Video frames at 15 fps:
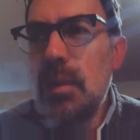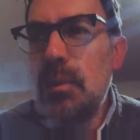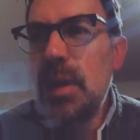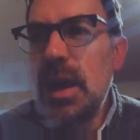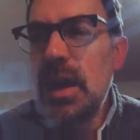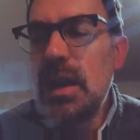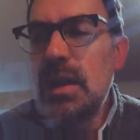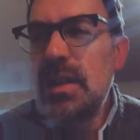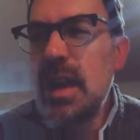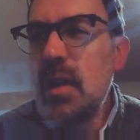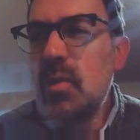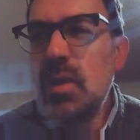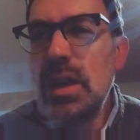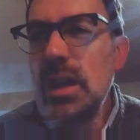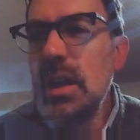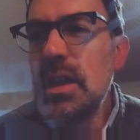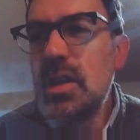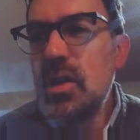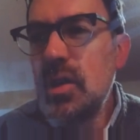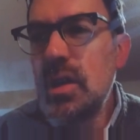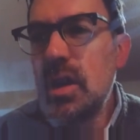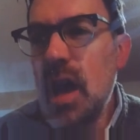But they really
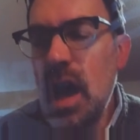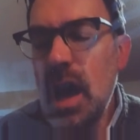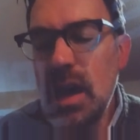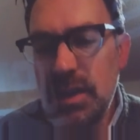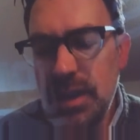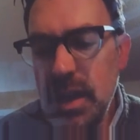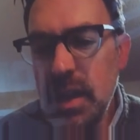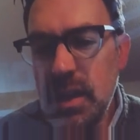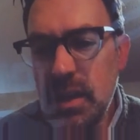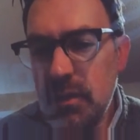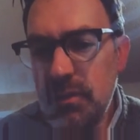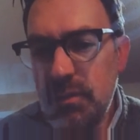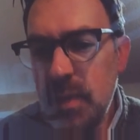could not think of